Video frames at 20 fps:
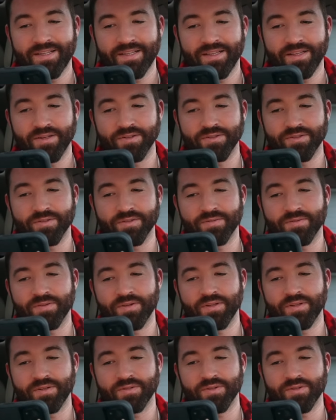Those are
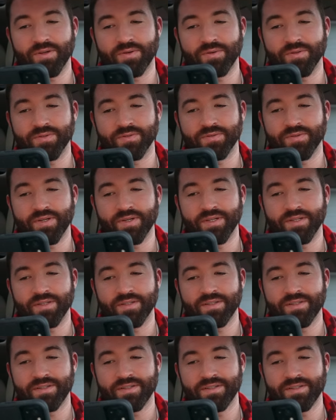those are always fun.
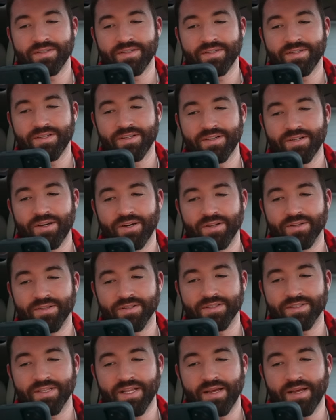All the
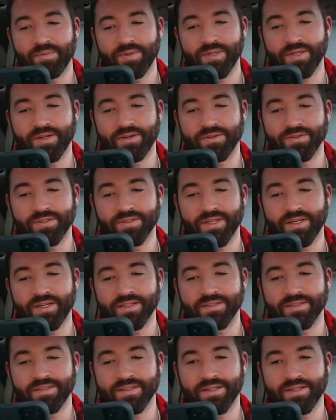slappy nose
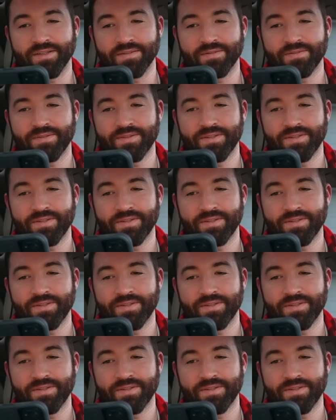slide stuff.